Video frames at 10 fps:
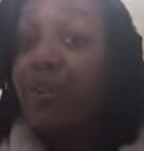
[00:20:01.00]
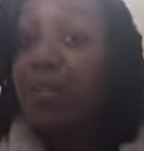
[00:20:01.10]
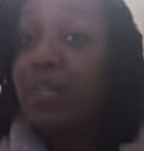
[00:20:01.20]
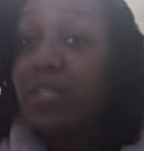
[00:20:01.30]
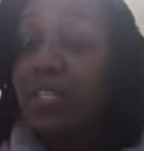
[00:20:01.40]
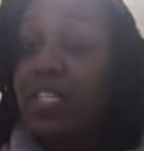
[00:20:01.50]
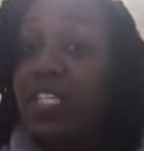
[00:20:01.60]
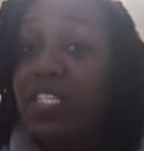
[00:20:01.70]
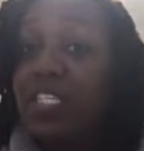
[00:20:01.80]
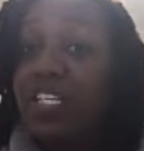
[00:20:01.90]
from
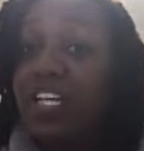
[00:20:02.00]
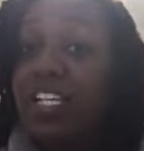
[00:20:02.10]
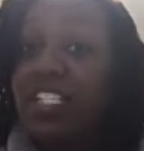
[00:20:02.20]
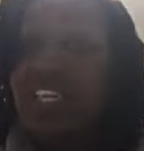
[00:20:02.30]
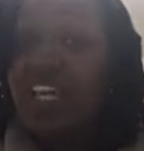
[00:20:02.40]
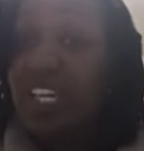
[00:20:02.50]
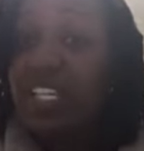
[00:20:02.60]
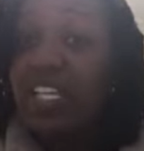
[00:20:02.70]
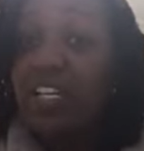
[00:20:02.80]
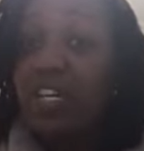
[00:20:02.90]
DC and I
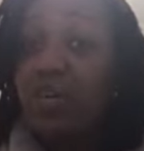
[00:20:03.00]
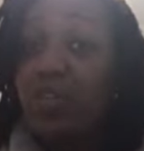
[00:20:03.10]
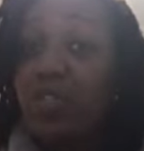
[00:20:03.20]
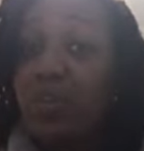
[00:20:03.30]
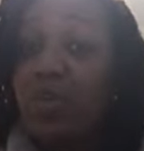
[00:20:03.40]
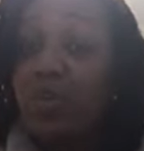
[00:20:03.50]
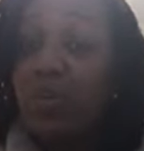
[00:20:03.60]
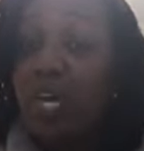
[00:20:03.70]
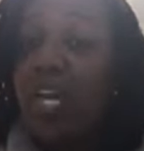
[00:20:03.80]
stayed here to go to school